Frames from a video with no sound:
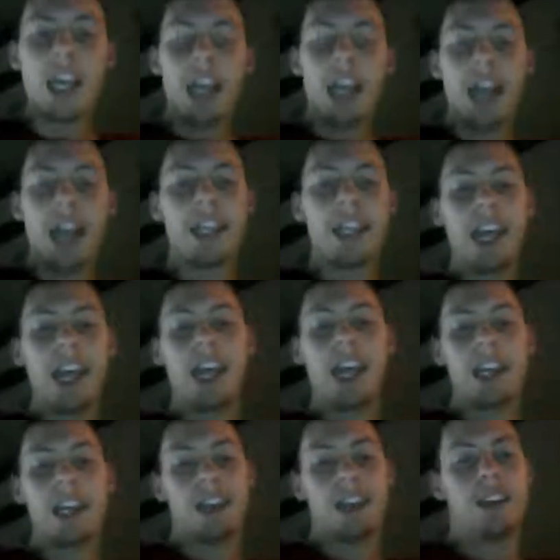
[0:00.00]
and
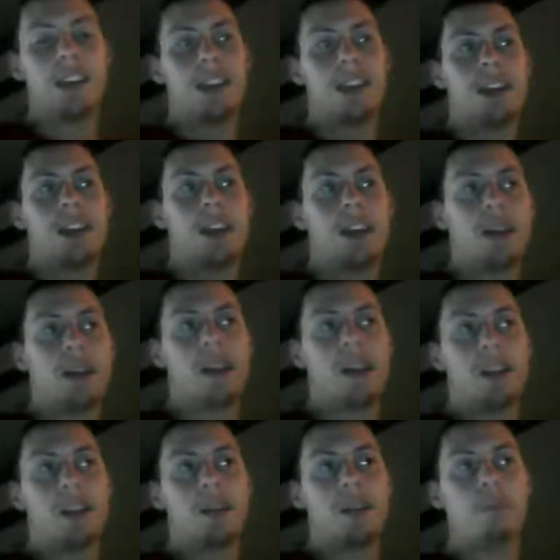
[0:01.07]
again,
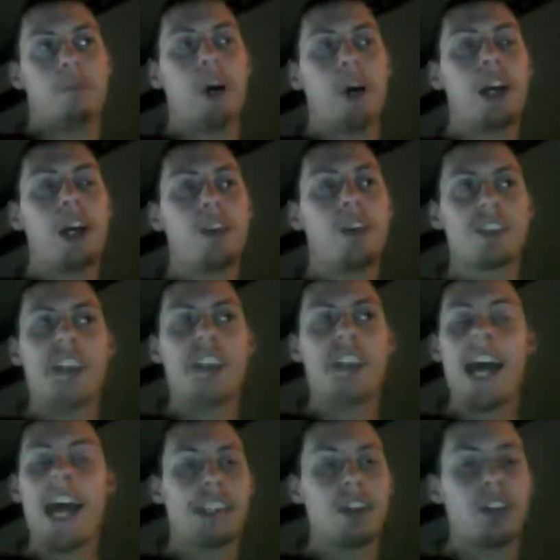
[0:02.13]
Mariota's
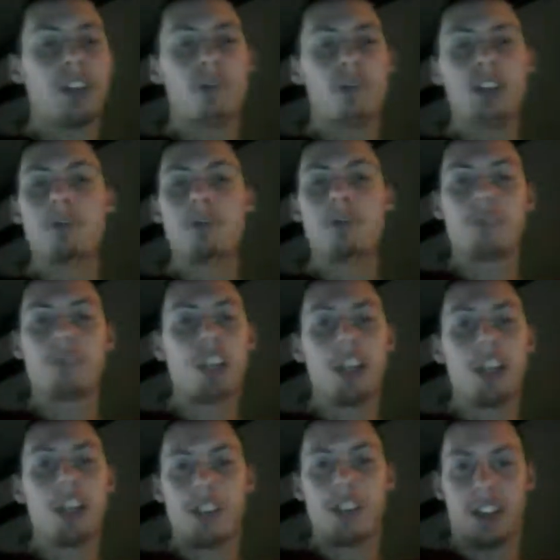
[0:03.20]
stats don't do him
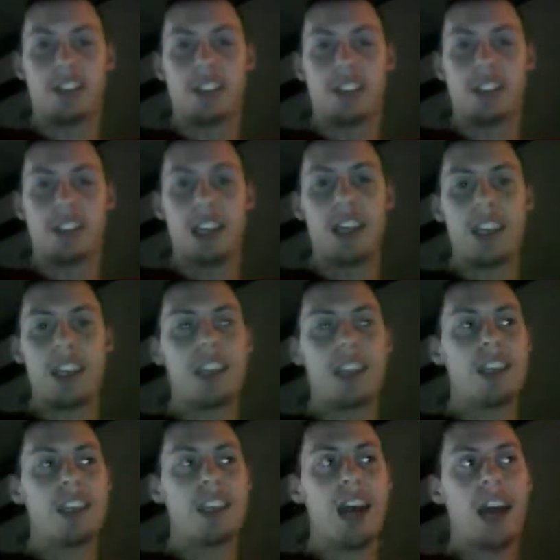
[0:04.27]
justice.
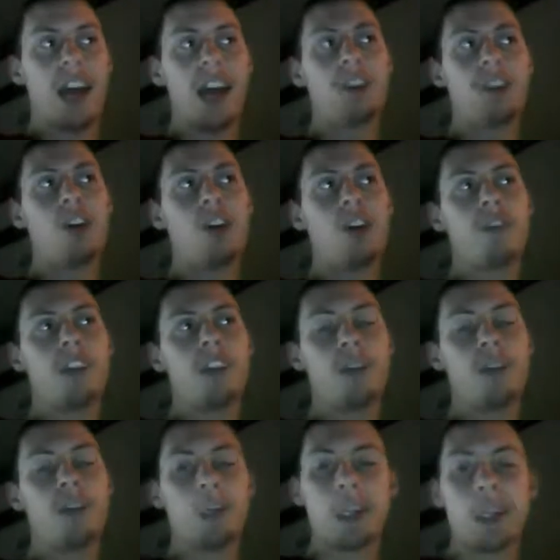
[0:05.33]
I don't know if
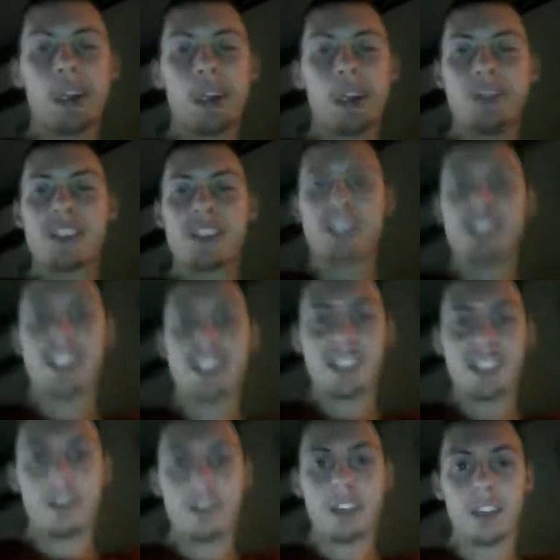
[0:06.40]
anyone here have,
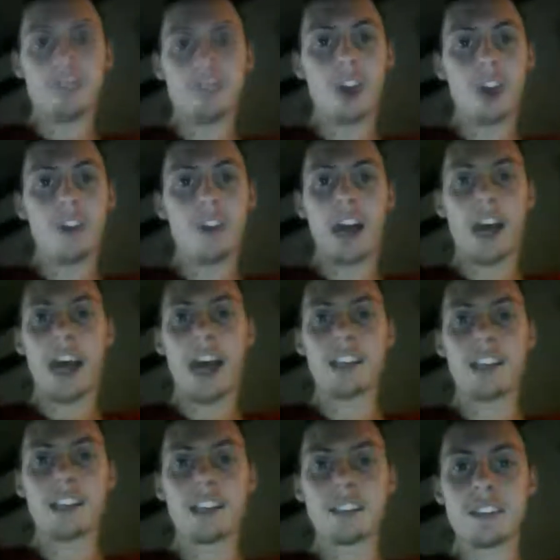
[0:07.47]
like saw the
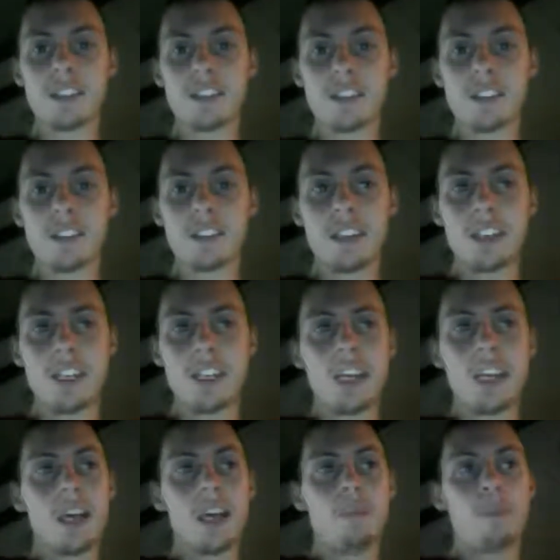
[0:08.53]
highlights,
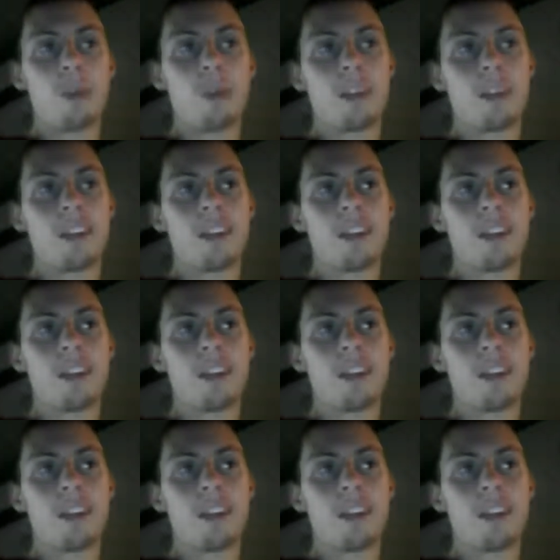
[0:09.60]
but